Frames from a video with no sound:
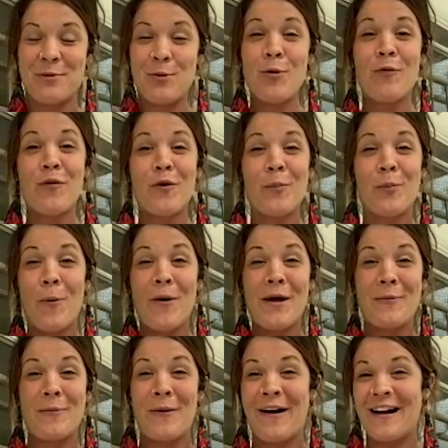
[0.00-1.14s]
beautiful
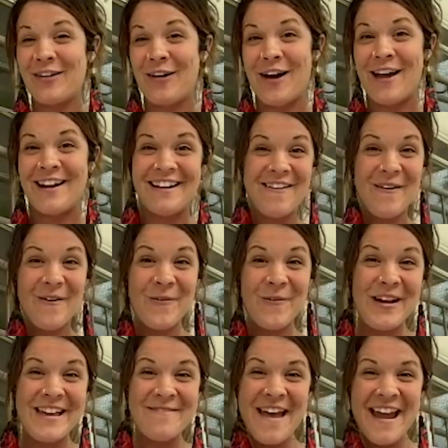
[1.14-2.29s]
point where I thought,
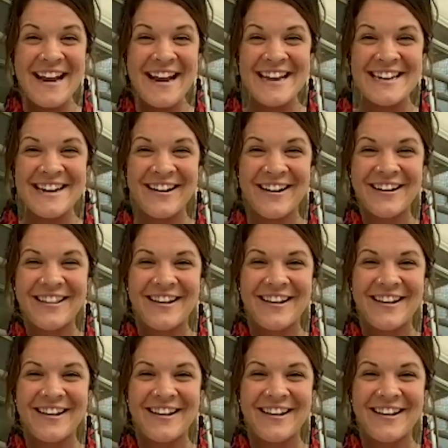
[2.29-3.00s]
we made it here.